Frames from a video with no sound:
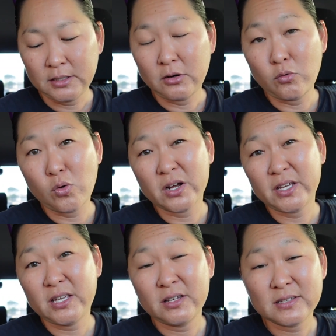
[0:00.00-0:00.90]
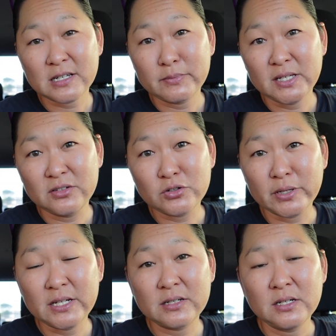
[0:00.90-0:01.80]
Hawaii saimin
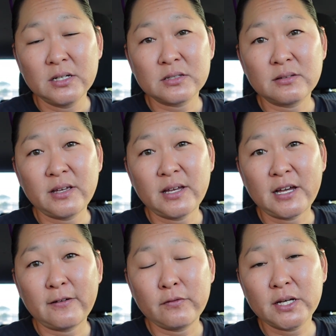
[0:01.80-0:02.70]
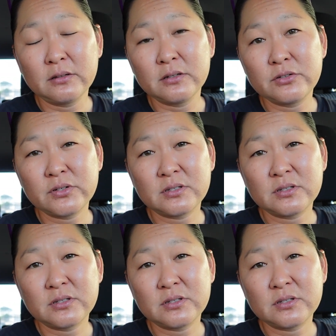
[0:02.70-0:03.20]
joint. So they have regular